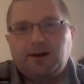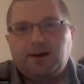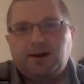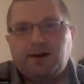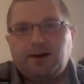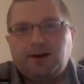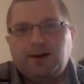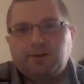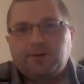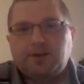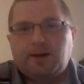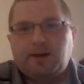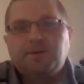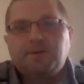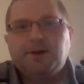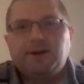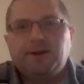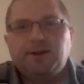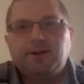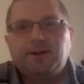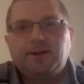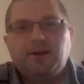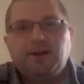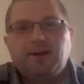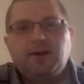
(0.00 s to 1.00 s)
don't know if you
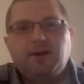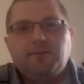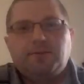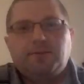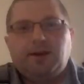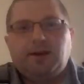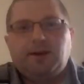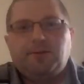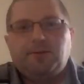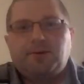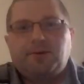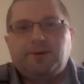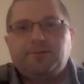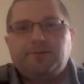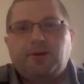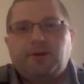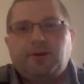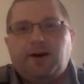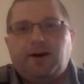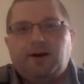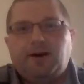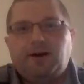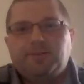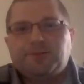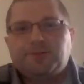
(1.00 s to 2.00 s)
saw my Facebook post,
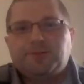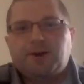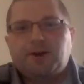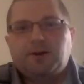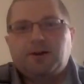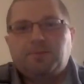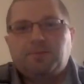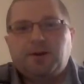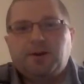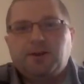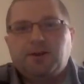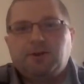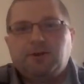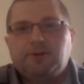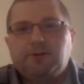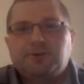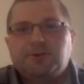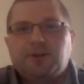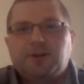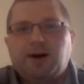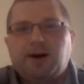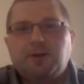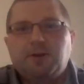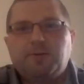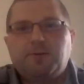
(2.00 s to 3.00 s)
Mary, but I won.
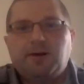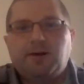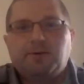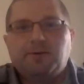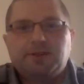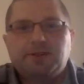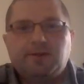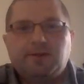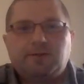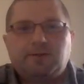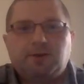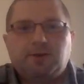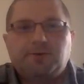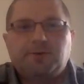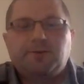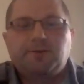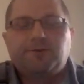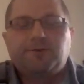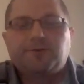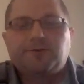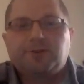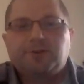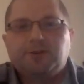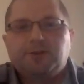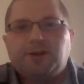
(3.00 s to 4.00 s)
My local Taco
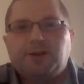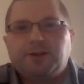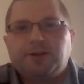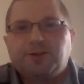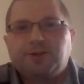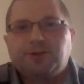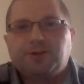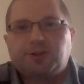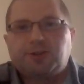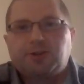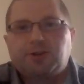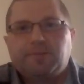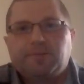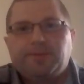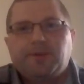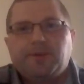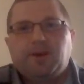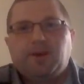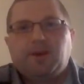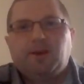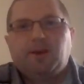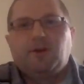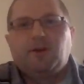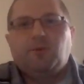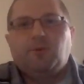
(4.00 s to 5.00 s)
Bell was giving away free
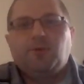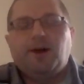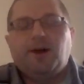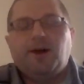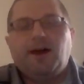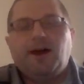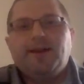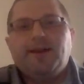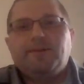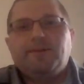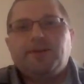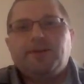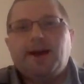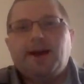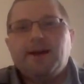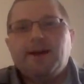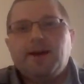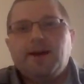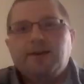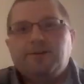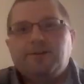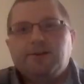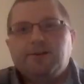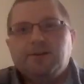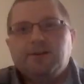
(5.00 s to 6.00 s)
lunch. Well,
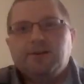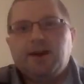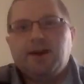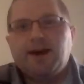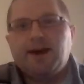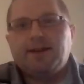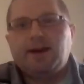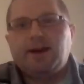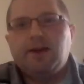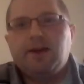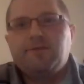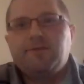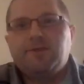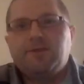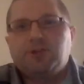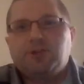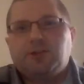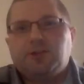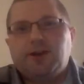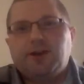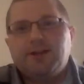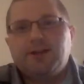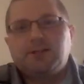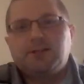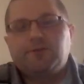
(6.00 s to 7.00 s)
I entered that.
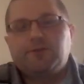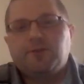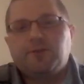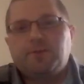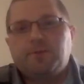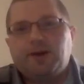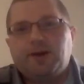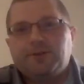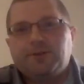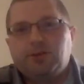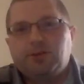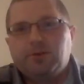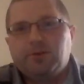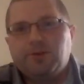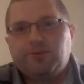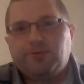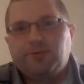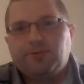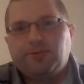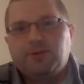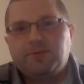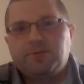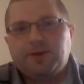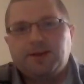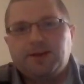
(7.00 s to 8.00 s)
I visualized it for about
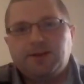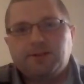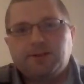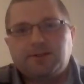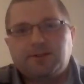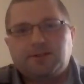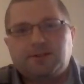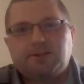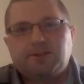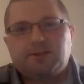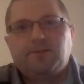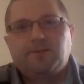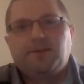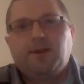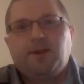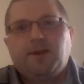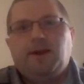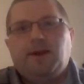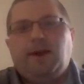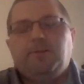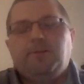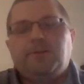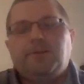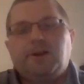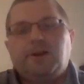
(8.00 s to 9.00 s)
2 or 3 minutes,
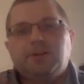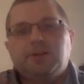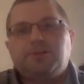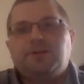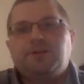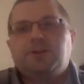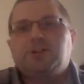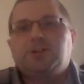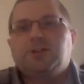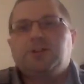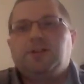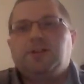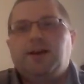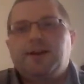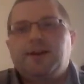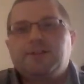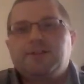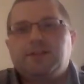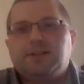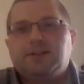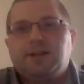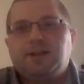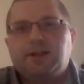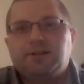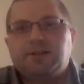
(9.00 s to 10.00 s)
and I was
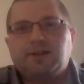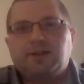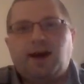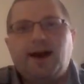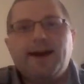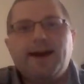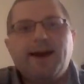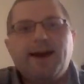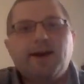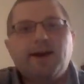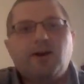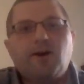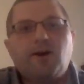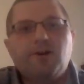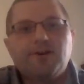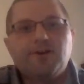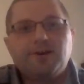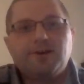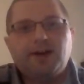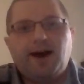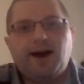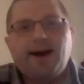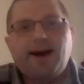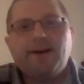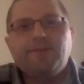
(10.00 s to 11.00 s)
visualizing it.
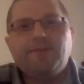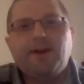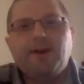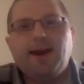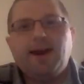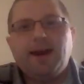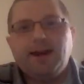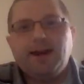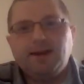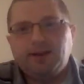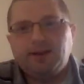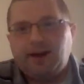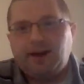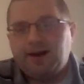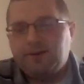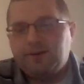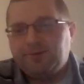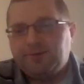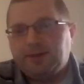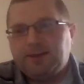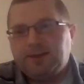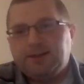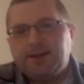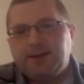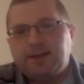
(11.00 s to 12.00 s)
I've
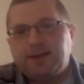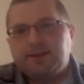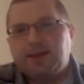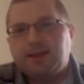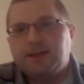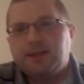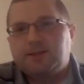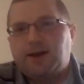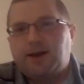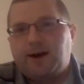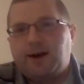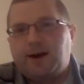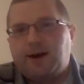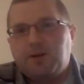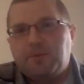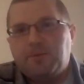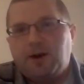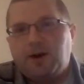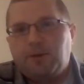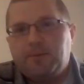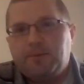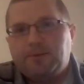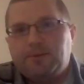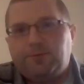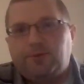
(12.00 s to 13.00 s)
eaten at that Taco
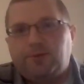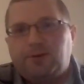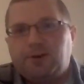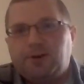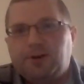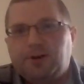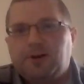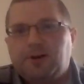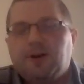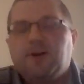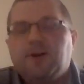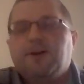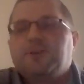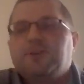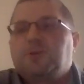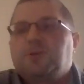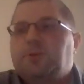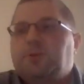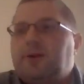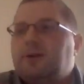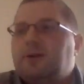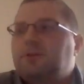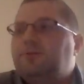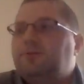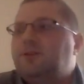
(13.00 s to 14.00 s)
Bell before, so when
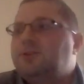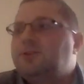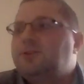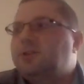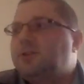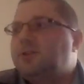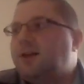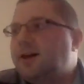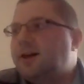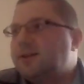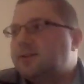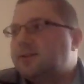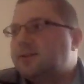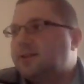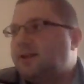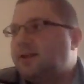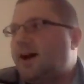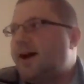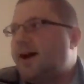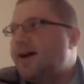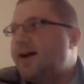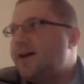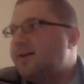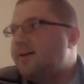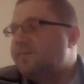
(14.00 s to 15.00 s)
I was visualizing,
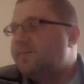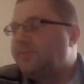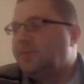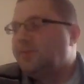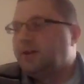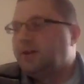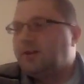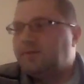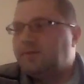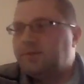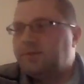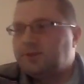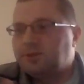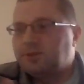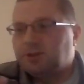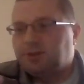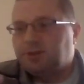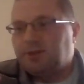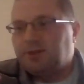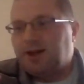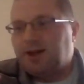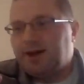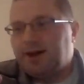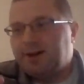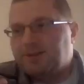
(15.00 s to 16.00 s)
I
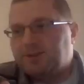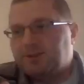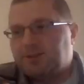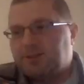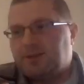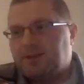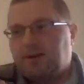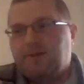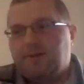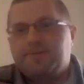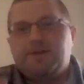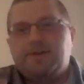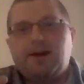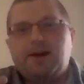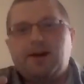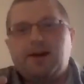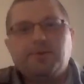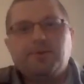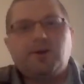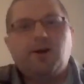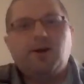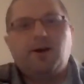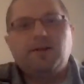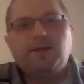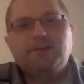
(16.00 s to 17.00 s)
visualized them
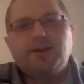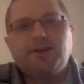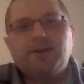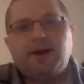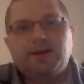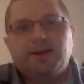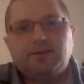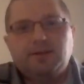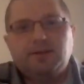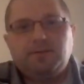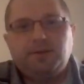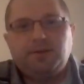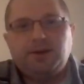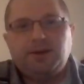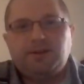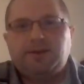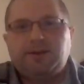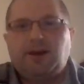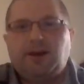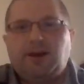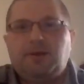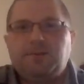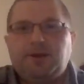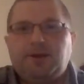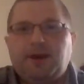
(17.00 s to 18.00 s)
contacting me,
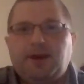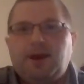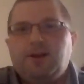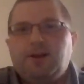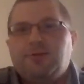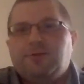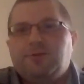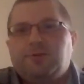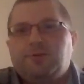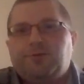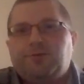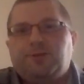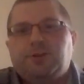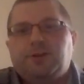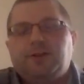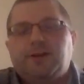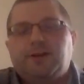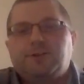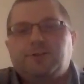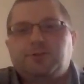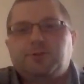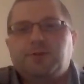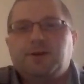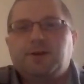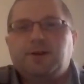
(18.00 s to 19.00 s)
telling me, hey, you're the free
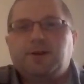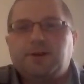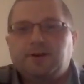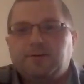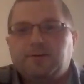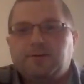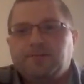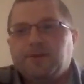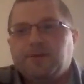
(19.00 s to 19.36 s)
lunch winner.